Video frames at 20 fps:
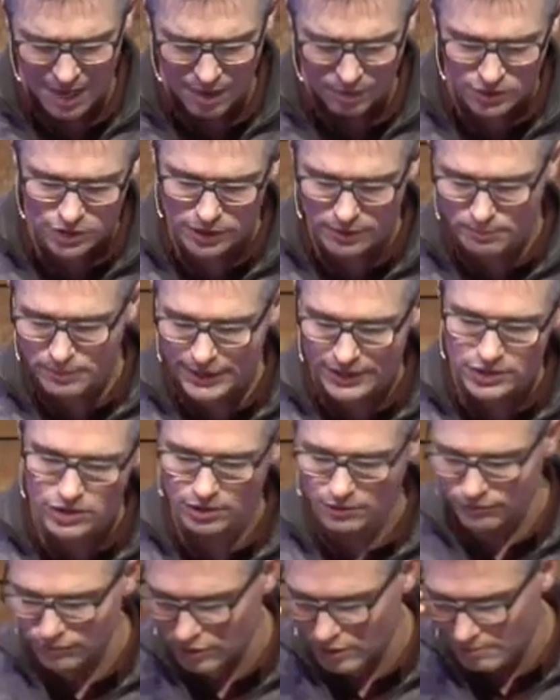I want you to
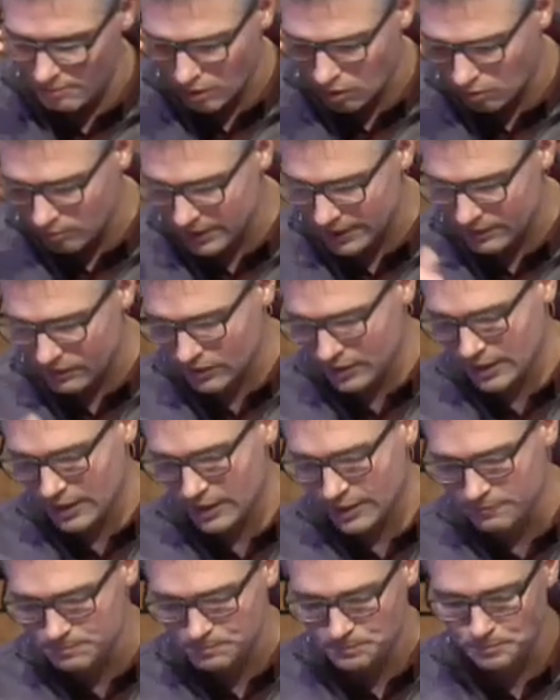picture for a moment
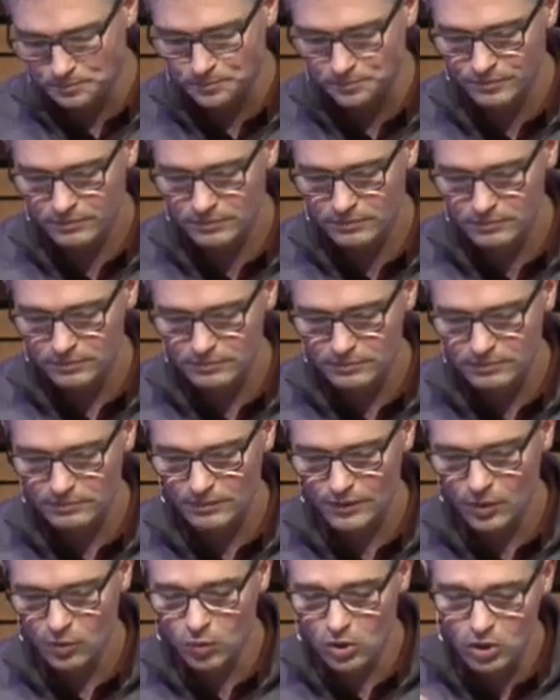the
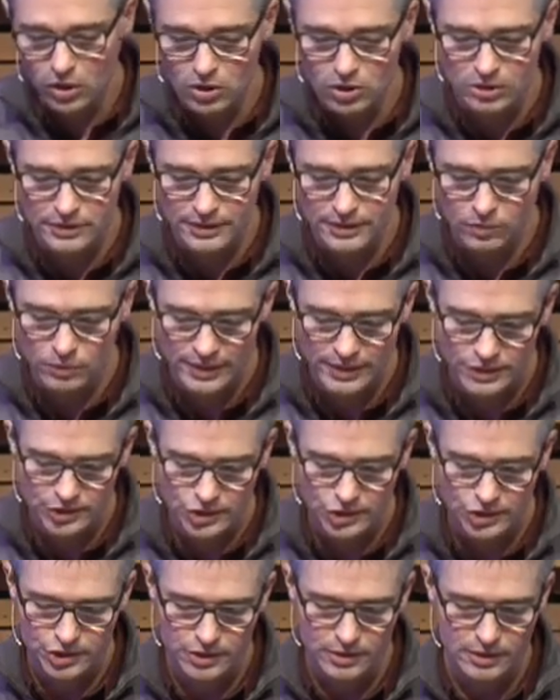world in
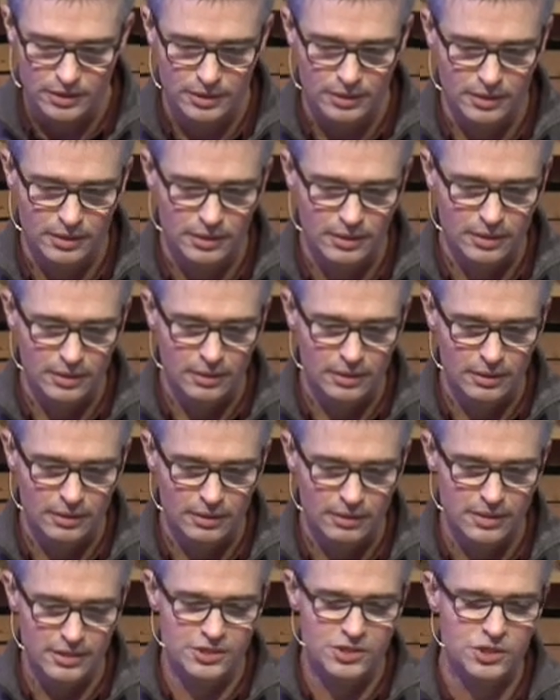which
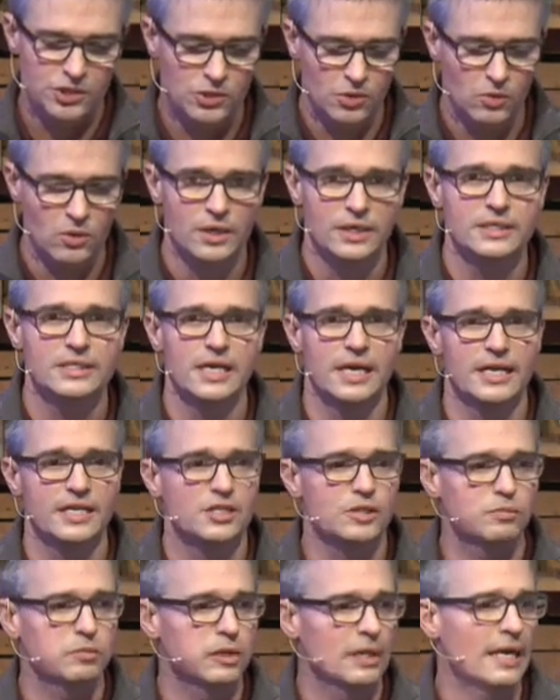this story
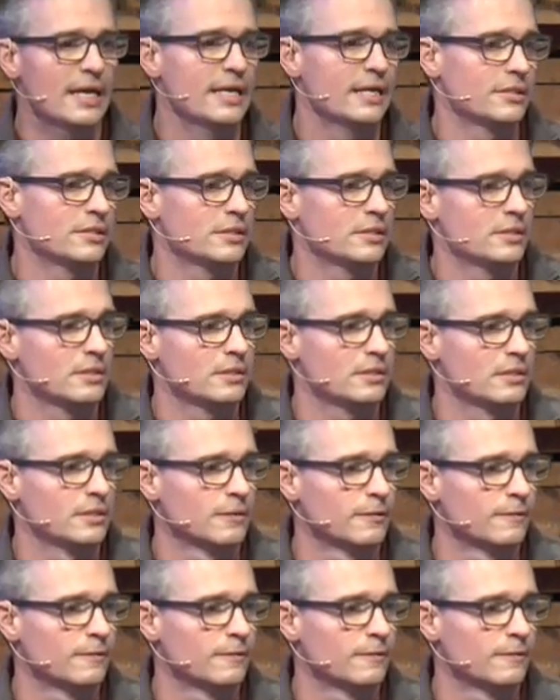takes place.